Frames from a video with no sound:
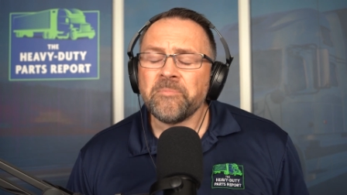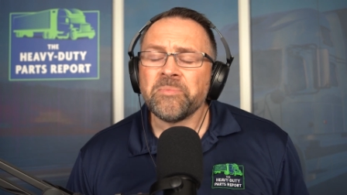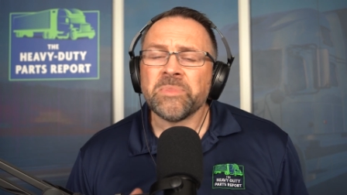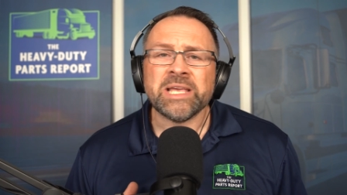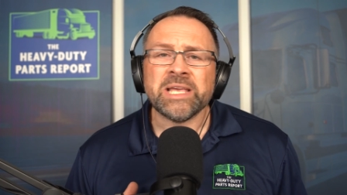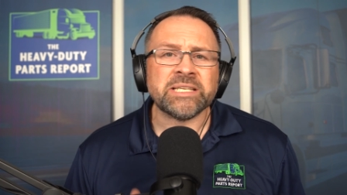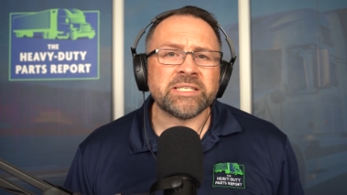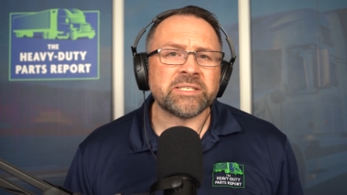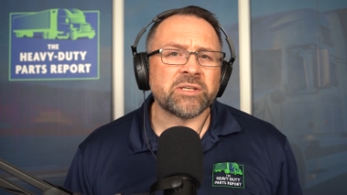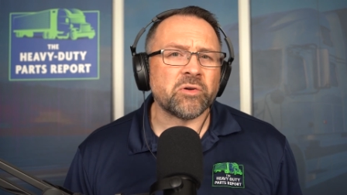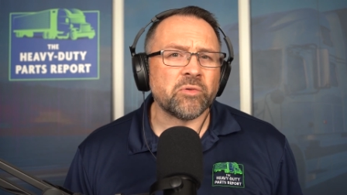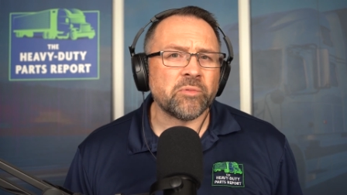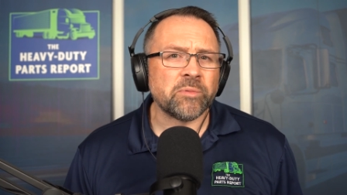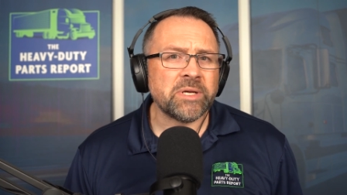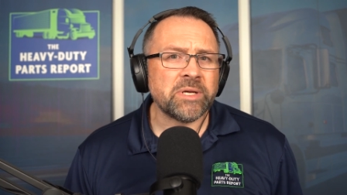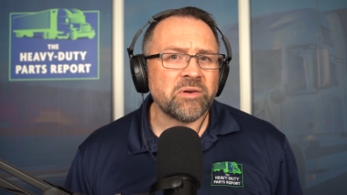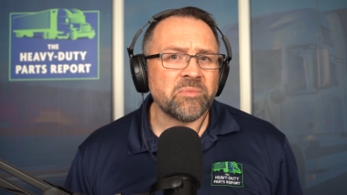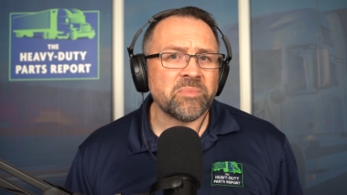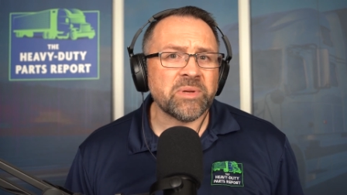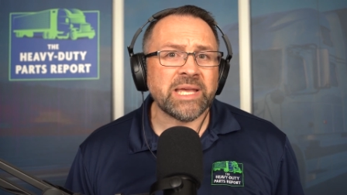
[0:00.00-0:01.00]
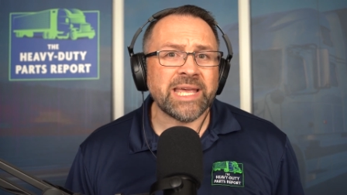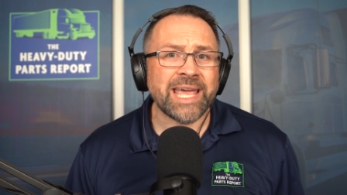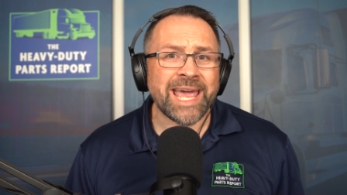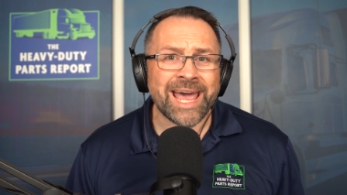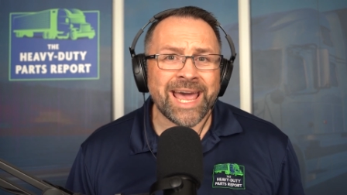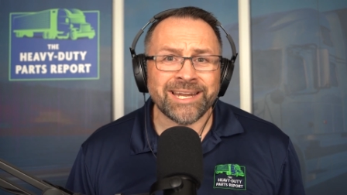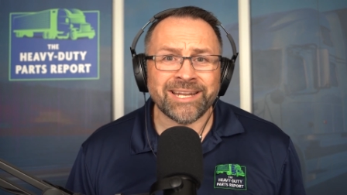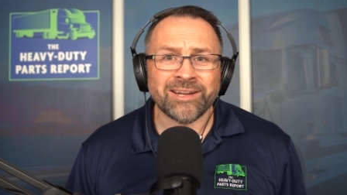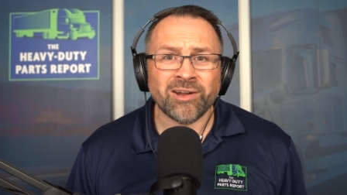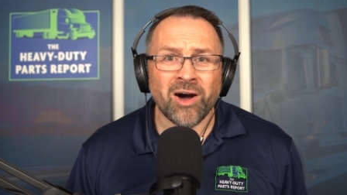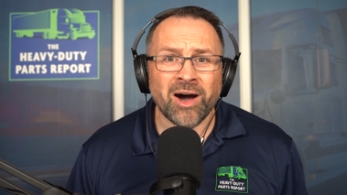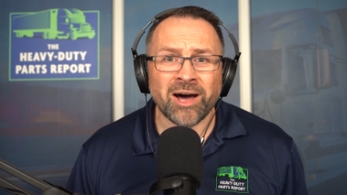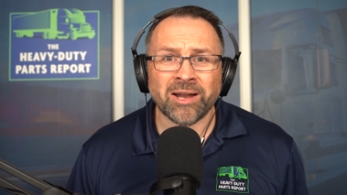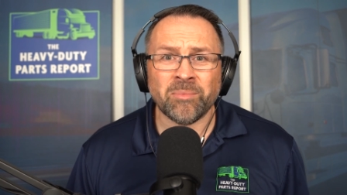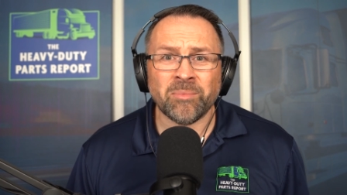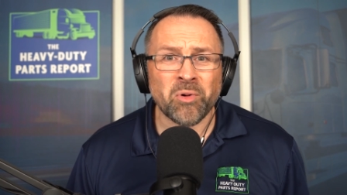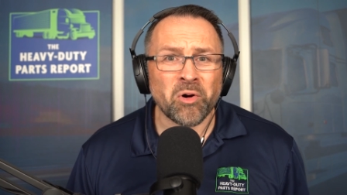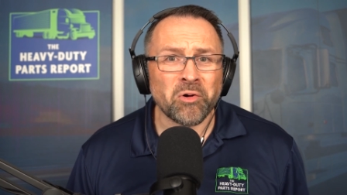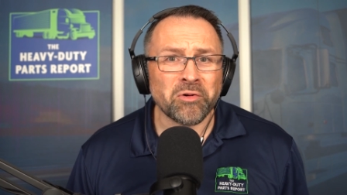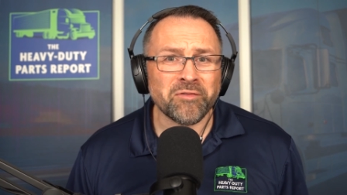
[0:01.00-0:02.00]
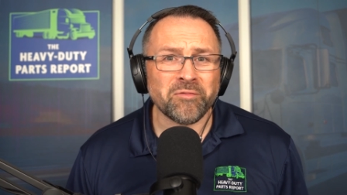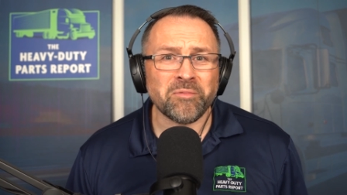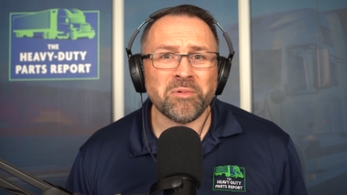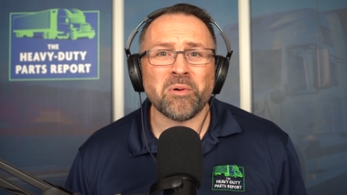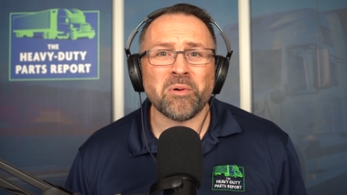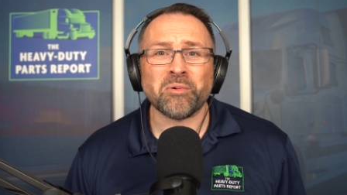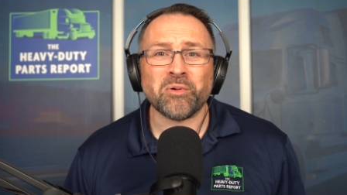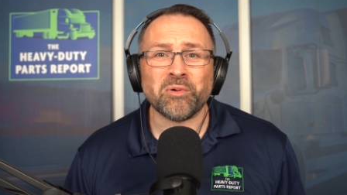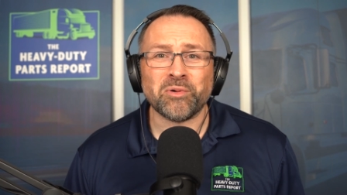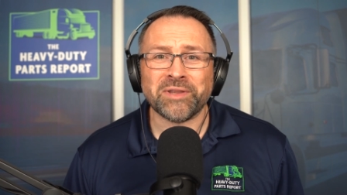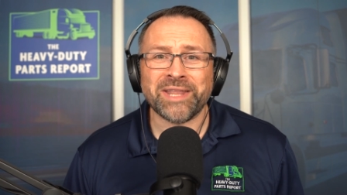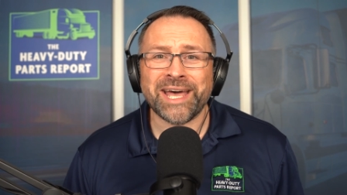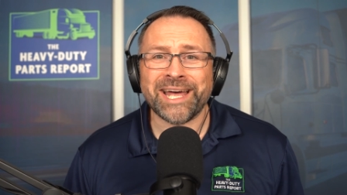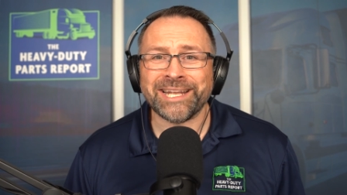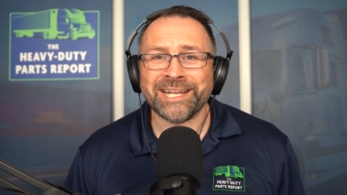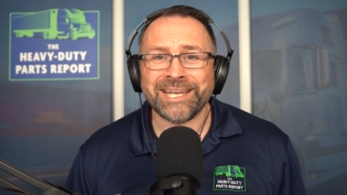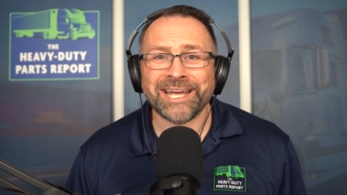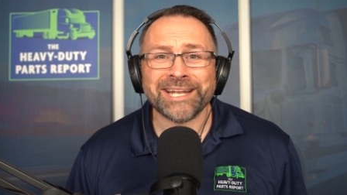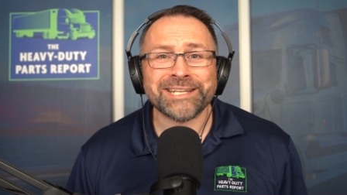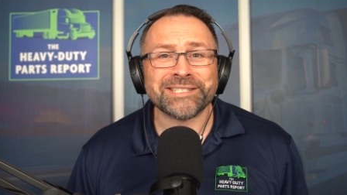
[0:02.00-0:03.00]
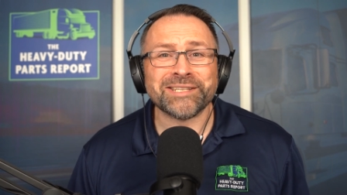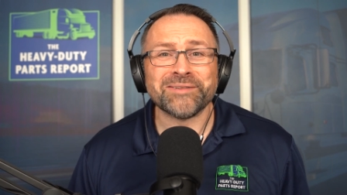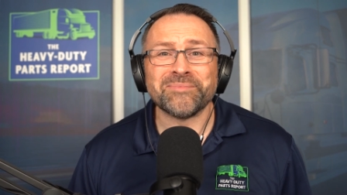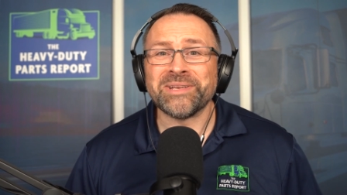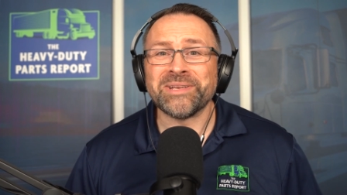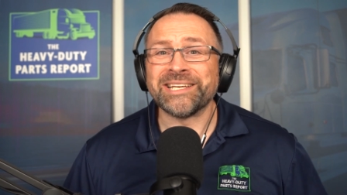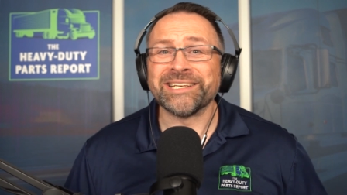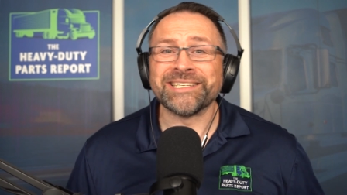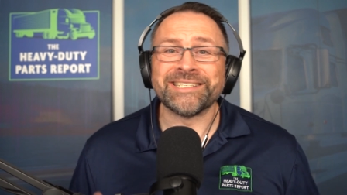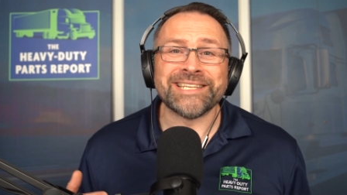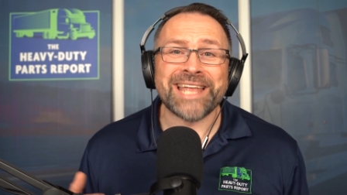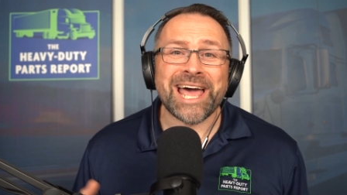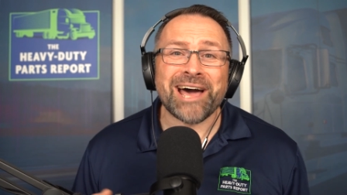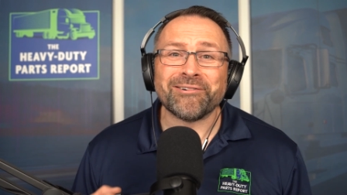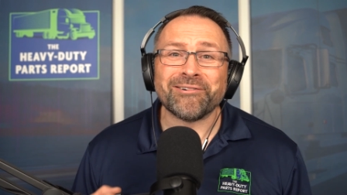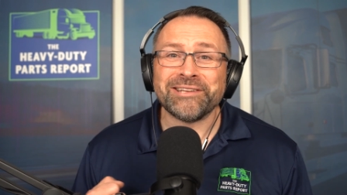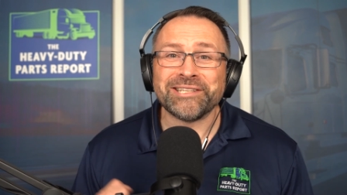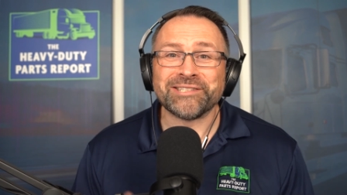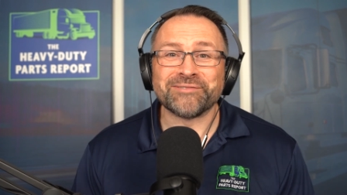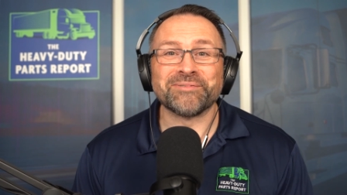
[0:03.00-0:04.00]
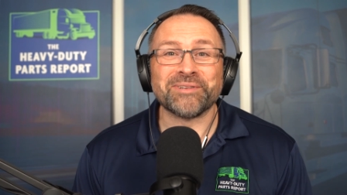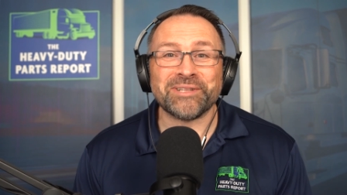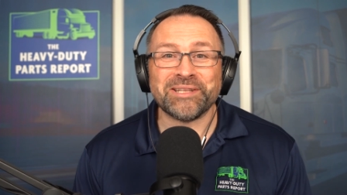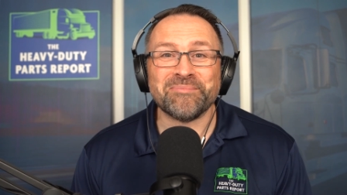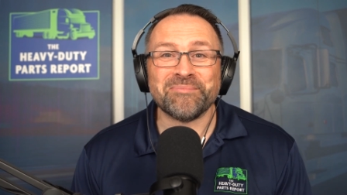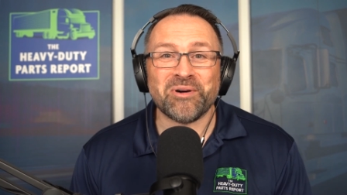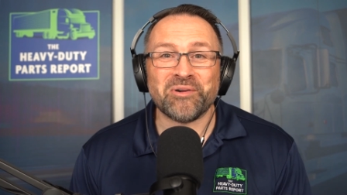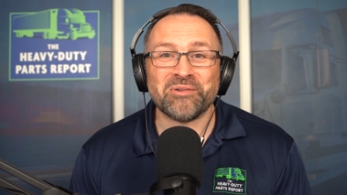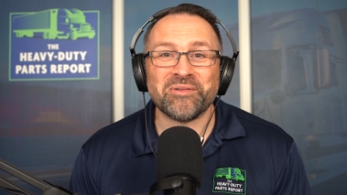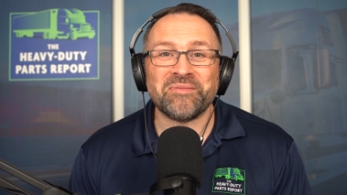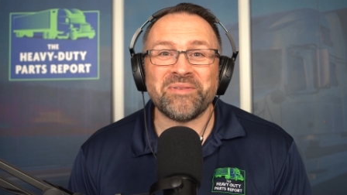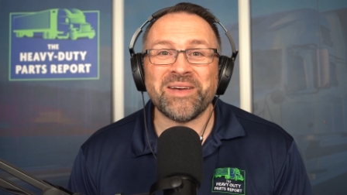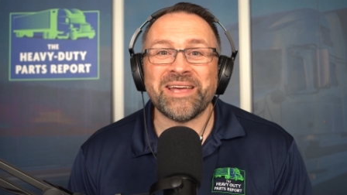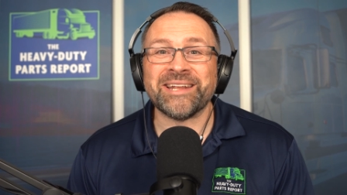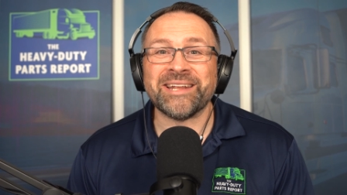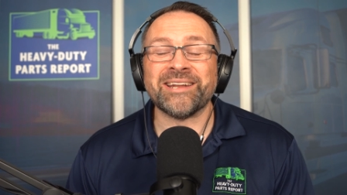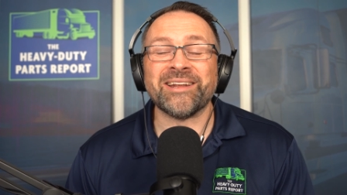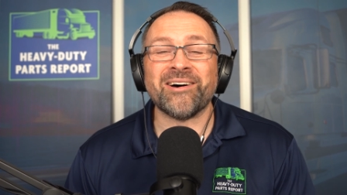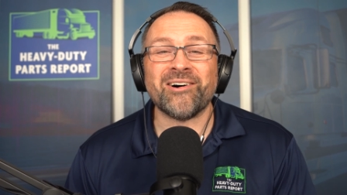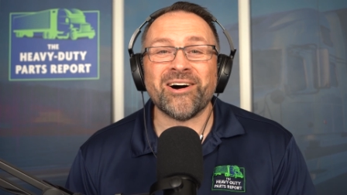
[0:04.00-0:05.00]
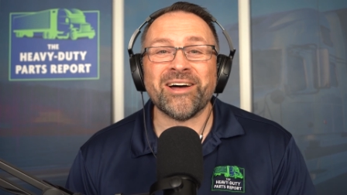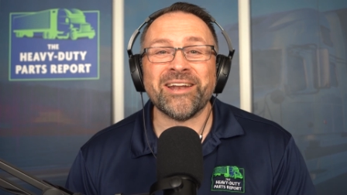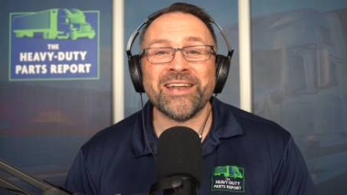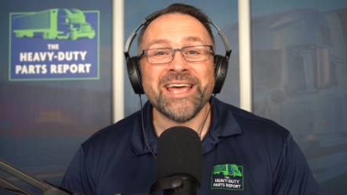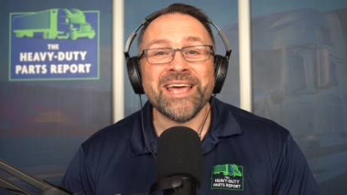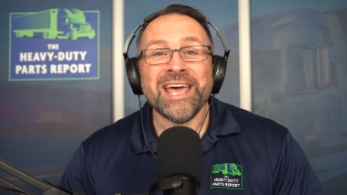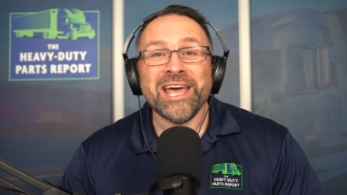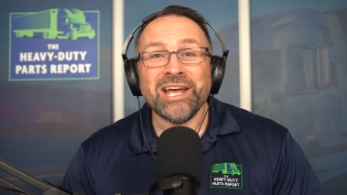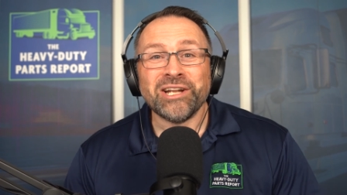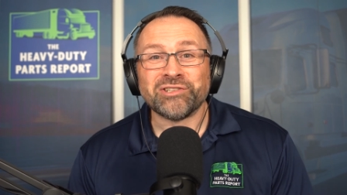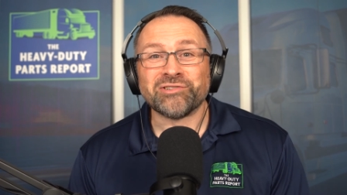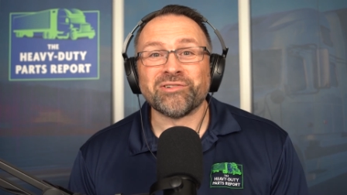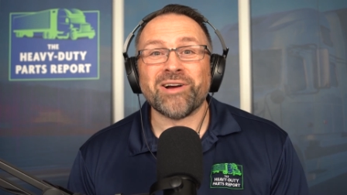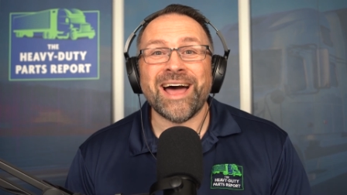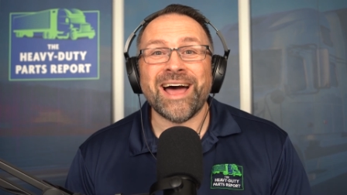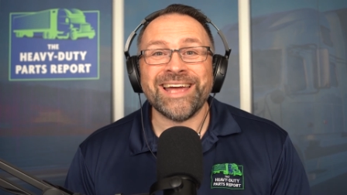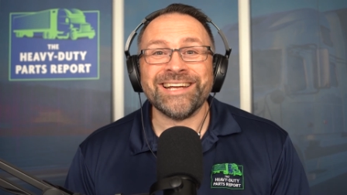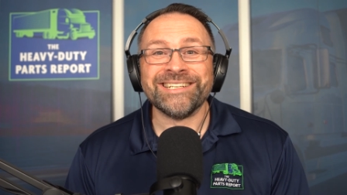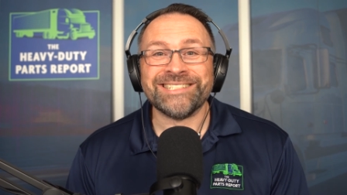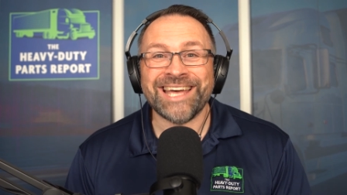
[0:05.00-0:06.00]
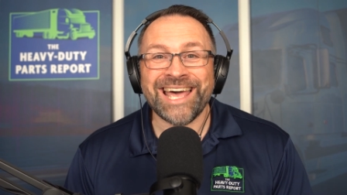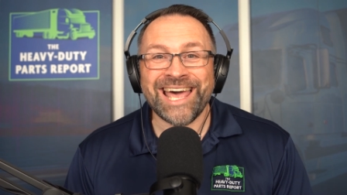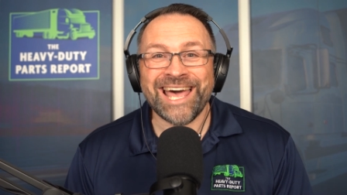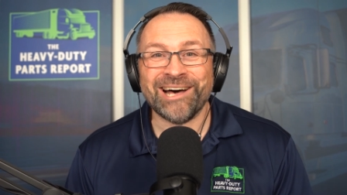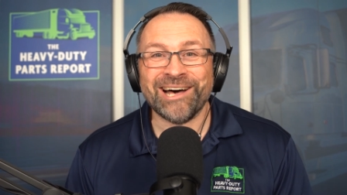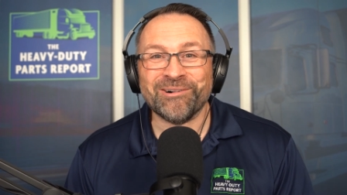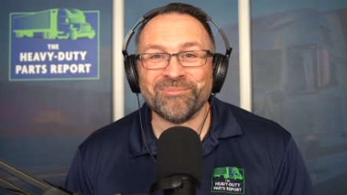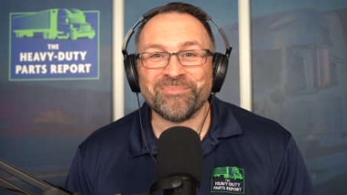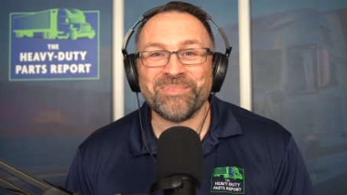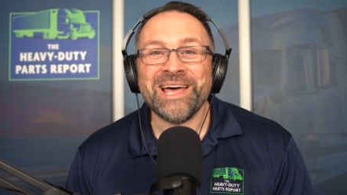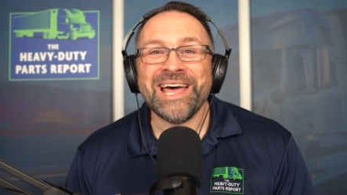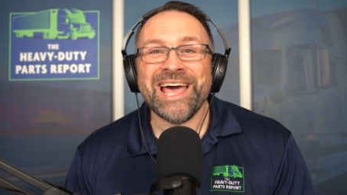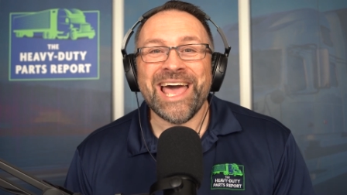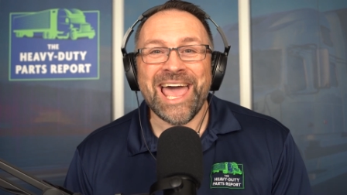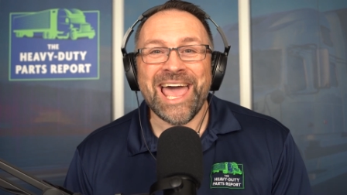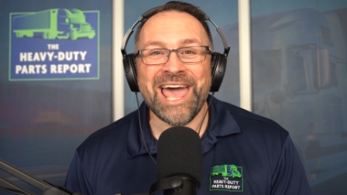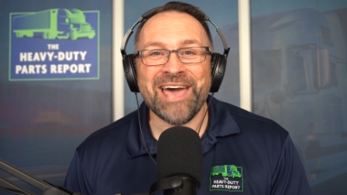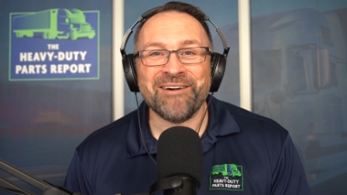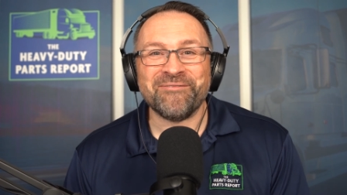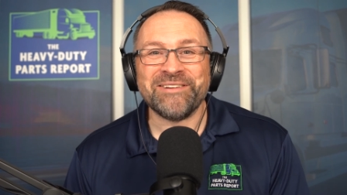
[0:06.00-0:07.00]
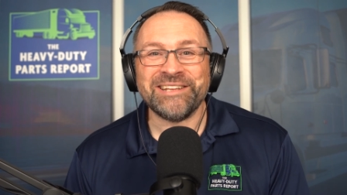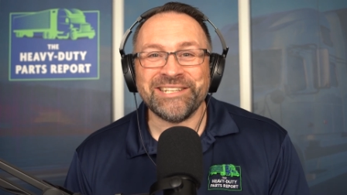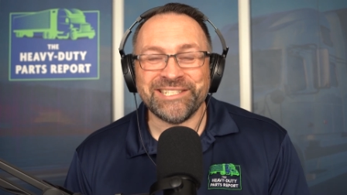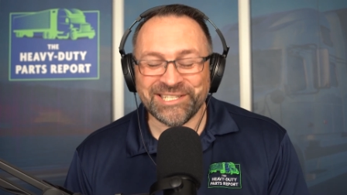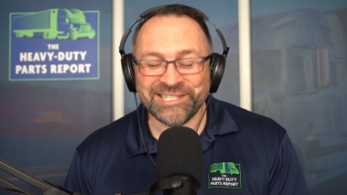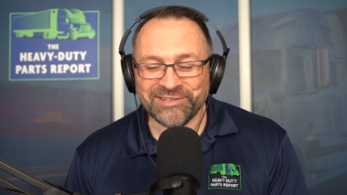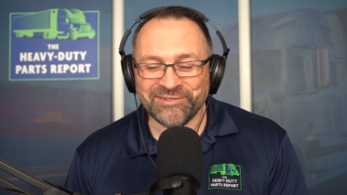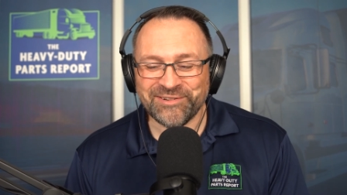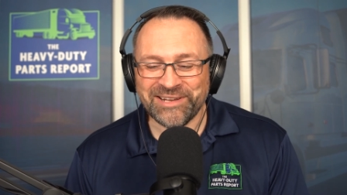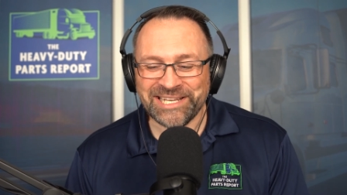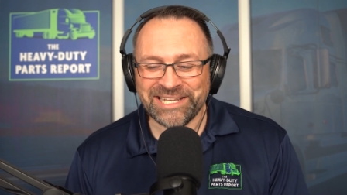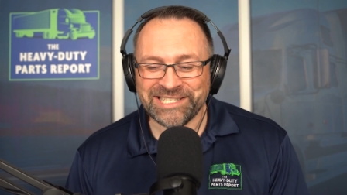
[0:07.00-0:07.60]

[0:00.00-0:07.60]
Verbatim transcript: His career began in automotive. We won't hold that against him because now he's really motivated on trying to help heavy duty.